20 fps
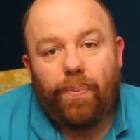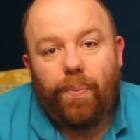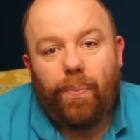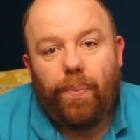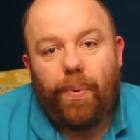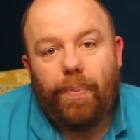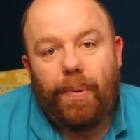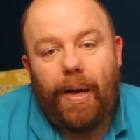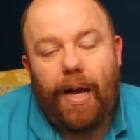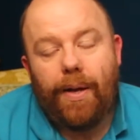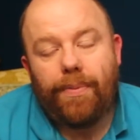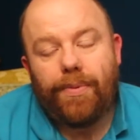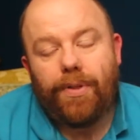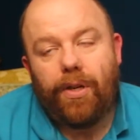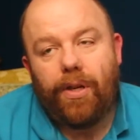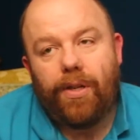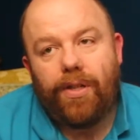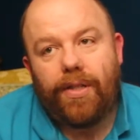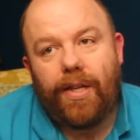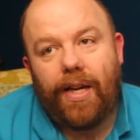We perhaps
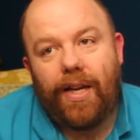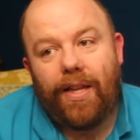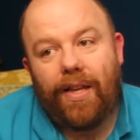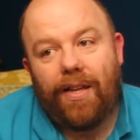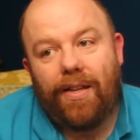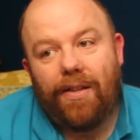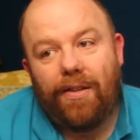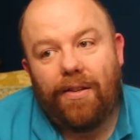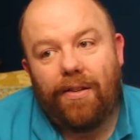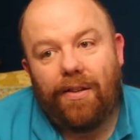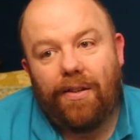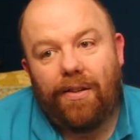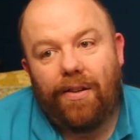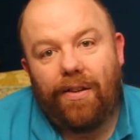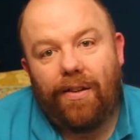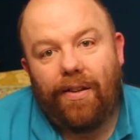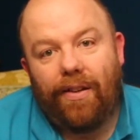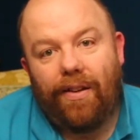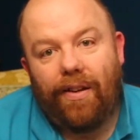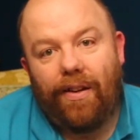kind of say it
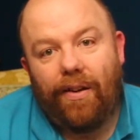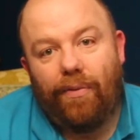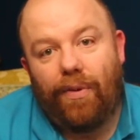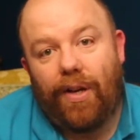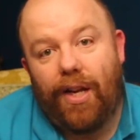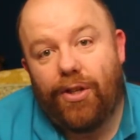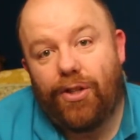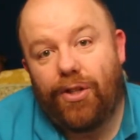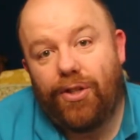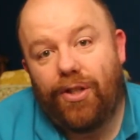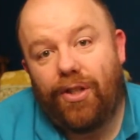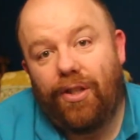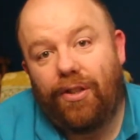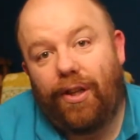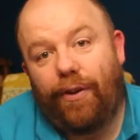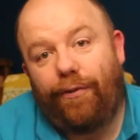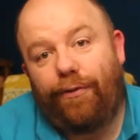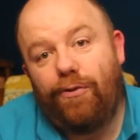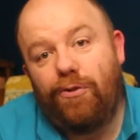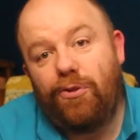in relation to the
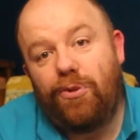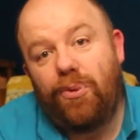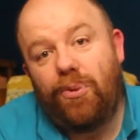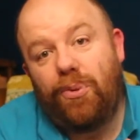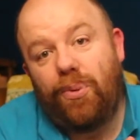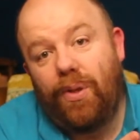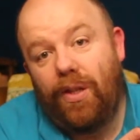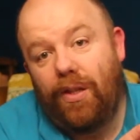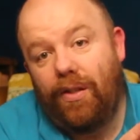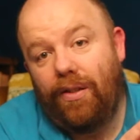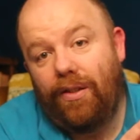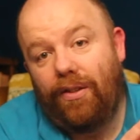difference between the